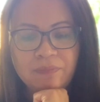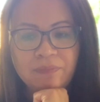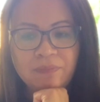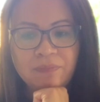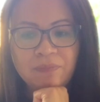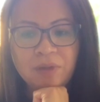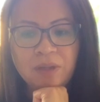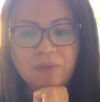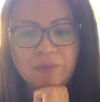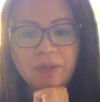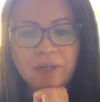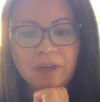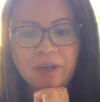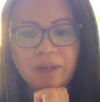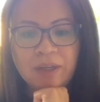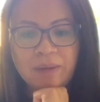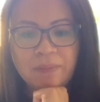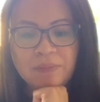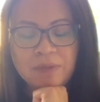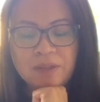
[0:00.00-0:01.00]
when we got
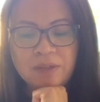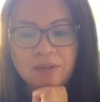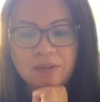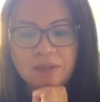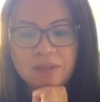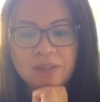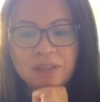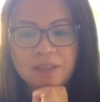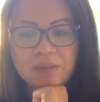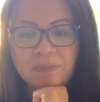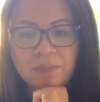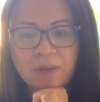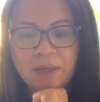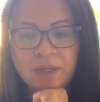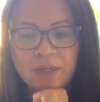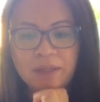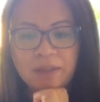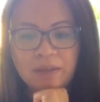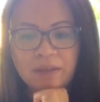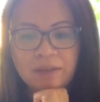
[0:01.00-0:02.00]
up to the
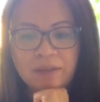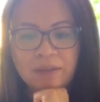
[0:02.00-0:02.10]
spot,